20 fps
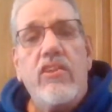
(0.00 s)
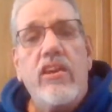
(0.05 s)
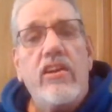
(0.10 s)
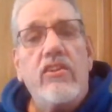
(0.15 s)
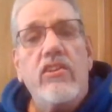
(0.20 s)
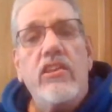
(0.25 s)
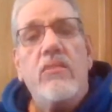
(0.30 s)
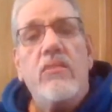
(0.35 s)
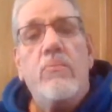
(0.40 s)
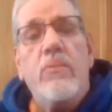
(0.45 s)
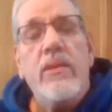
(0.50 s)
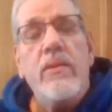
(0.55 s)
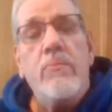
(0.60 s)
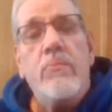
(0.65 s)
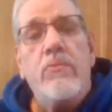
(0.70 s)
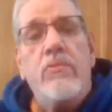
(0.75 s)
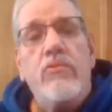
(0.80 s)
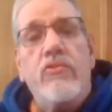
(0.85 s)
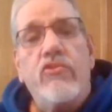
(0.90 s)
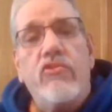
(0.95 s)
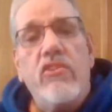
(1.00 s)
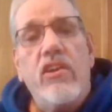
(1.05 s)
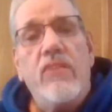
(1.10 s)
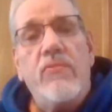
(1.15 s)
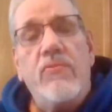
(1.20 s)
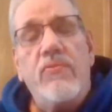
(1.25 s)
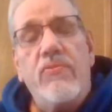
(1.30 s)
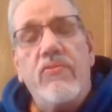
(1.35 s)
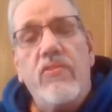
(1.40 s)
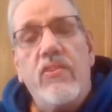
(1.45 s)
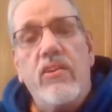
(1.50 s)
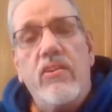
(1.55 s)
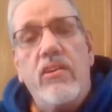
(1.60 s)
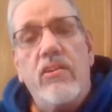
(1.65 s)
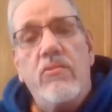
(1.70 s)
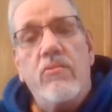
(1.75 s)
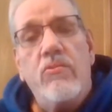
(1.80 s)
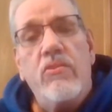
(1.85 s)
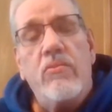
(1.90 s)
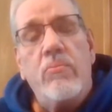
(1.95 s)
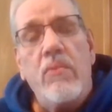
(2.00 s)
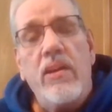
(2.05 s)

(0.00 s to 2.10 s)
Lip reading: telling people stuff with